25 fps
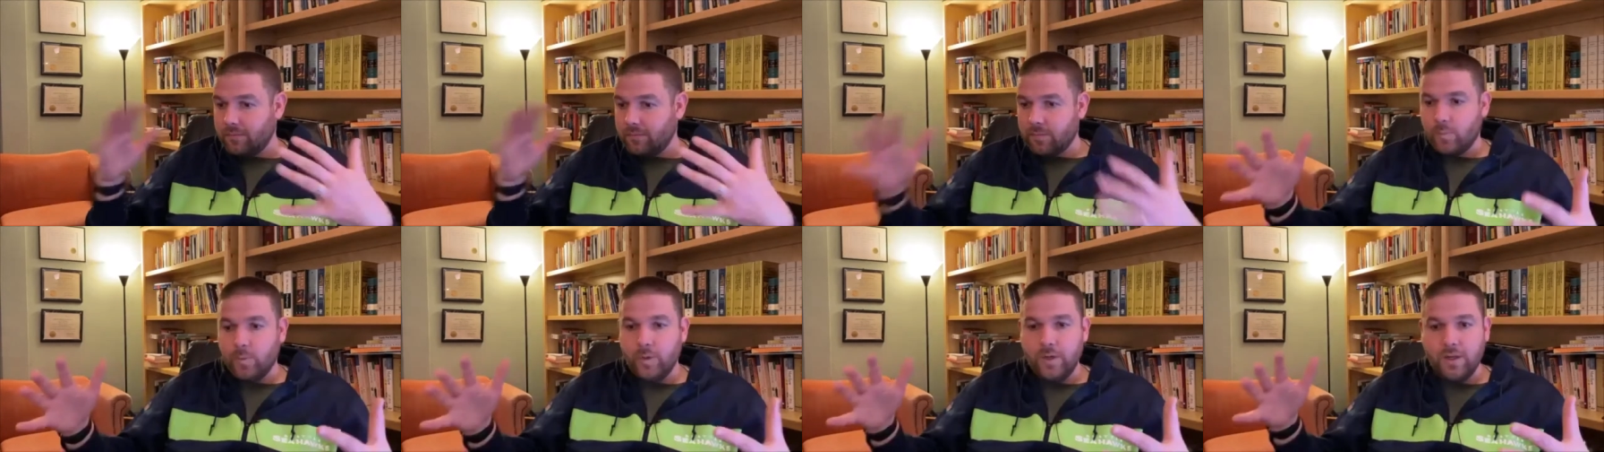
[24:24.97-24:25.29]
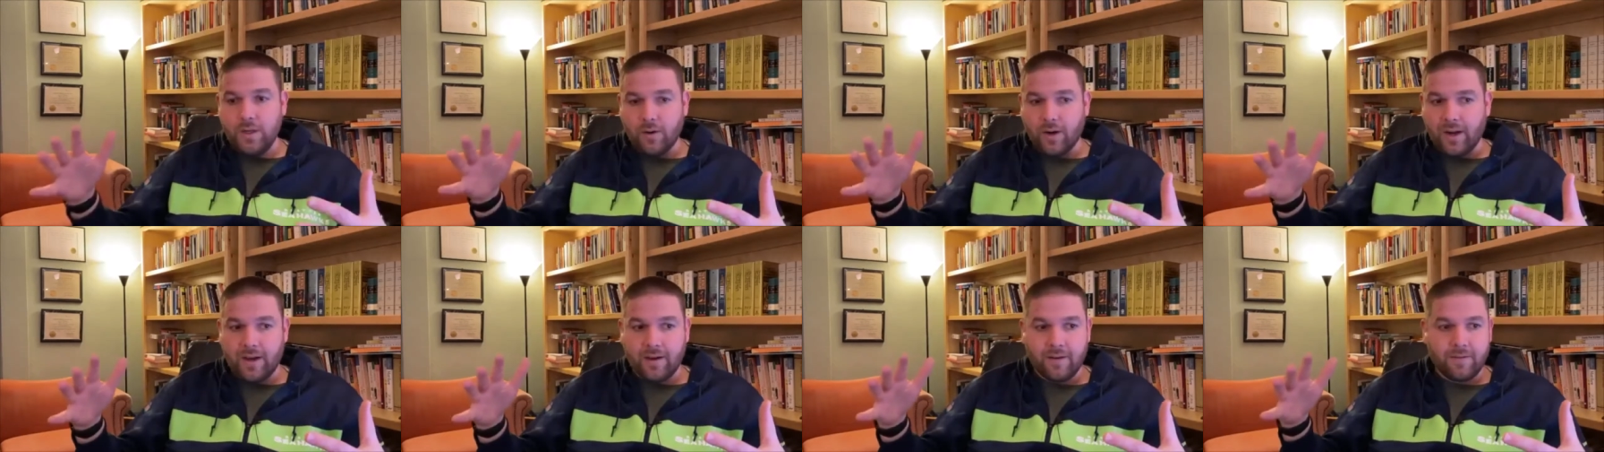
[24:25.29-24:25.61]
we
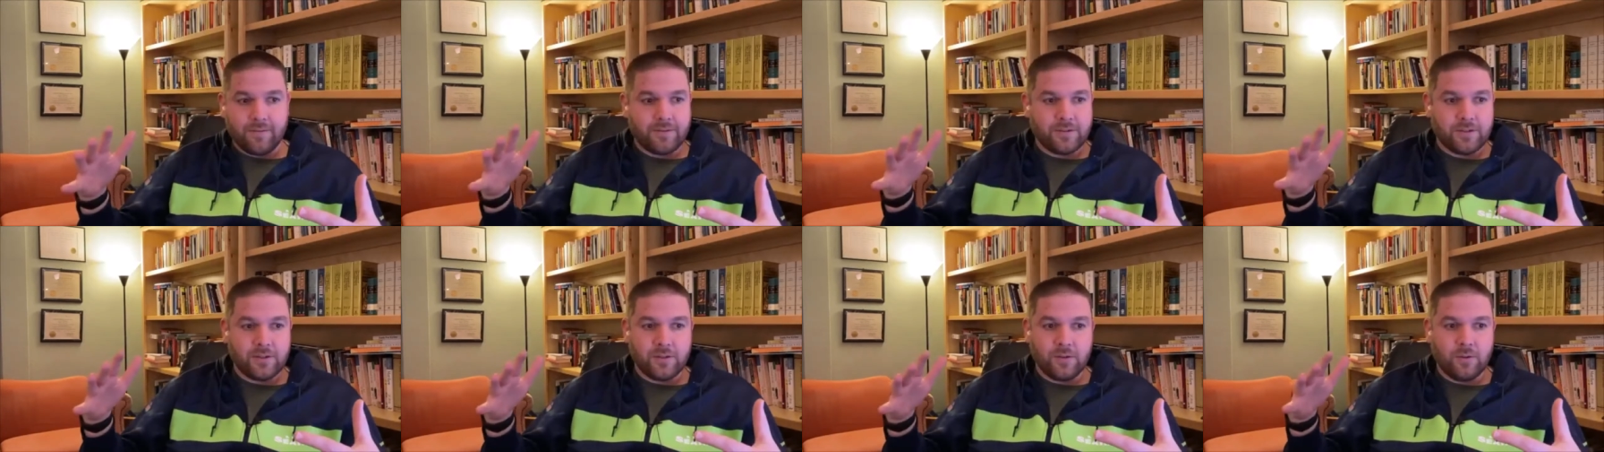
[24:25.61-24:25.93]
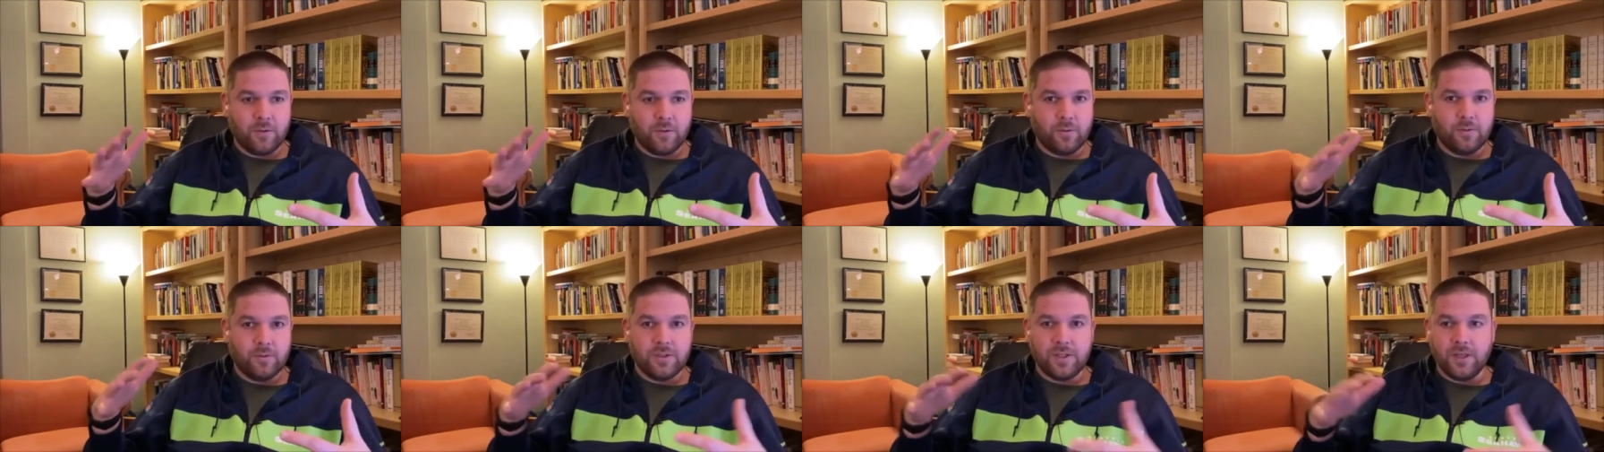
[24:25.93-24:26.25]
don't have
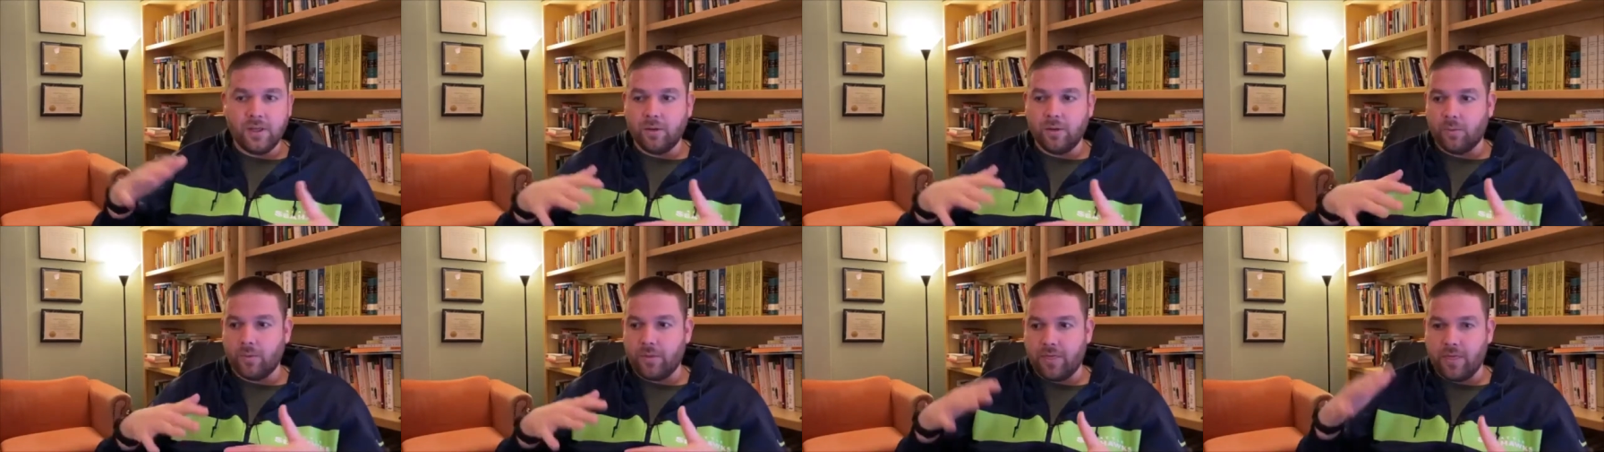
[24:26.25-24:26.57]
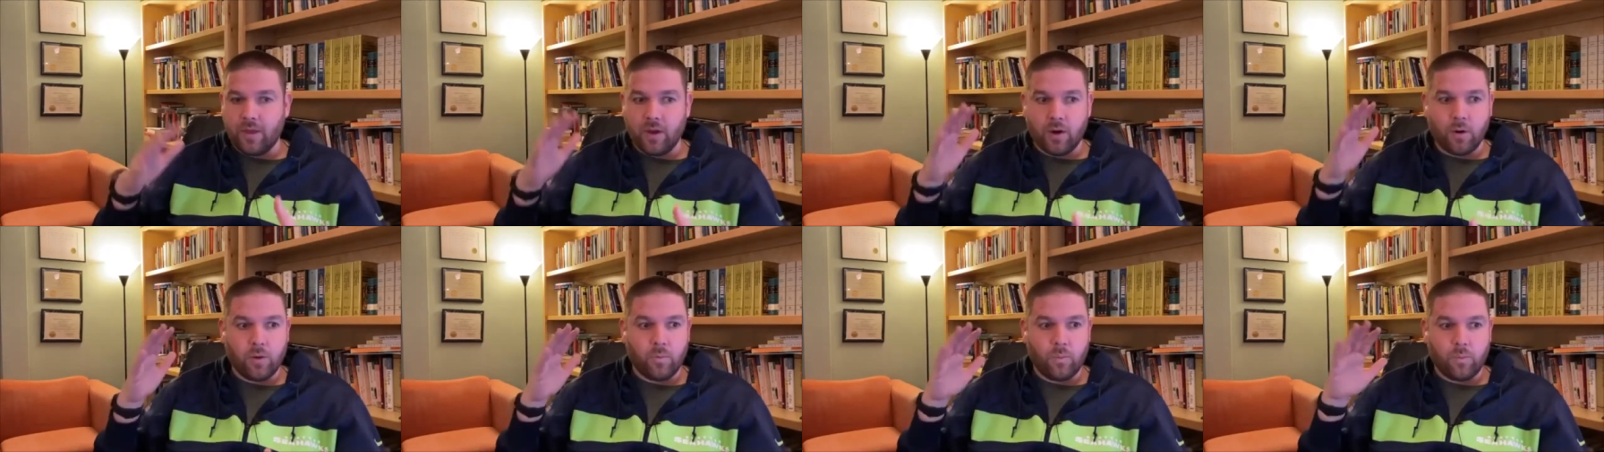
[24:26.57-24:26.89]
to deal with
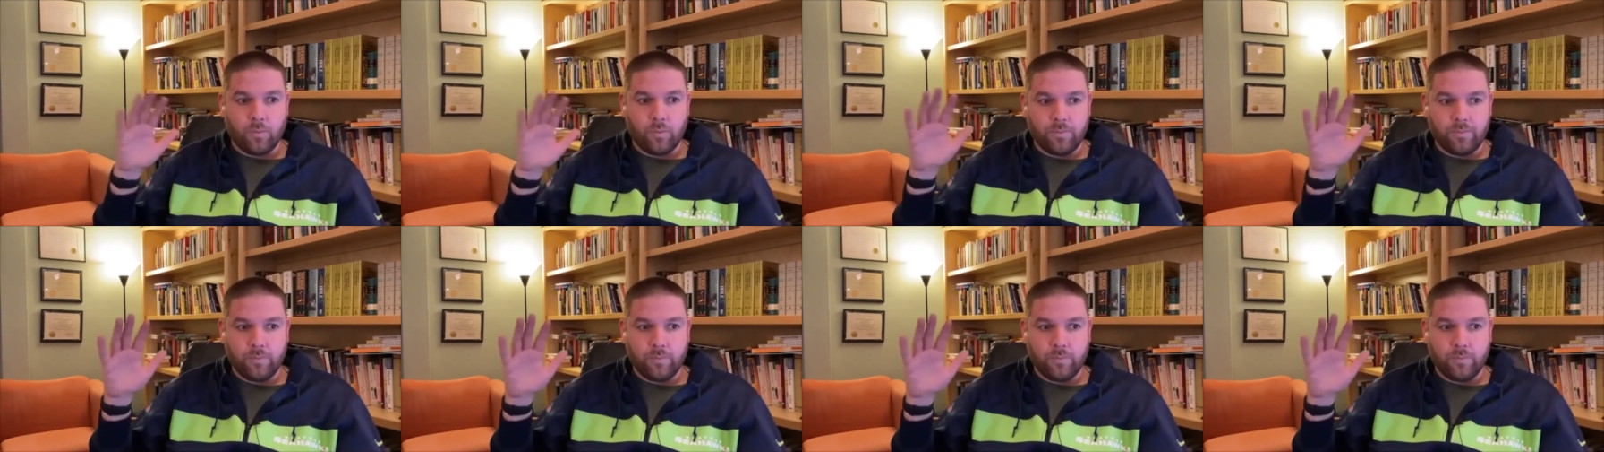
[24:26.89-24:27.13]
their